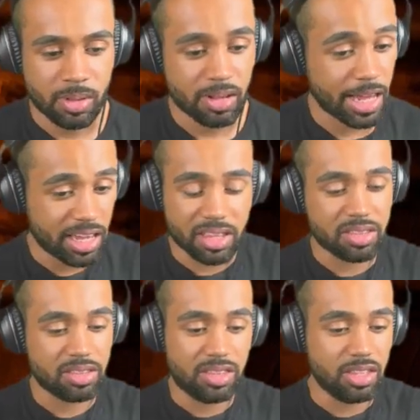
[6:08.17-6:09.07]
Like,
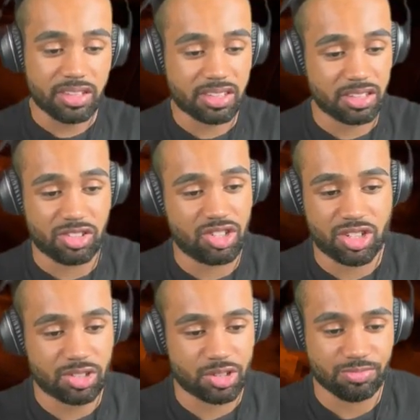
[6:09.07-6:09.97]
this is
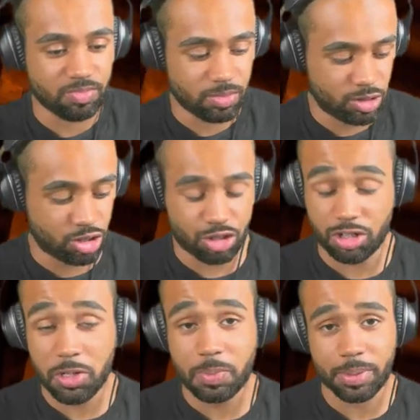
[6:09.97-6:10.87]
just
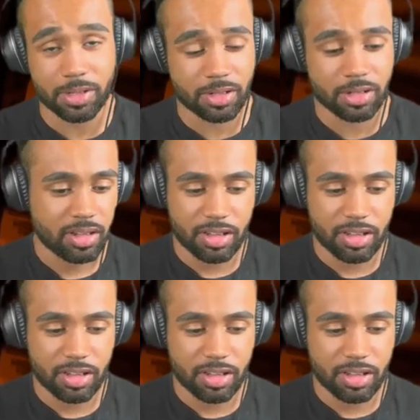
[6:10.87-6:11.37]
stupid.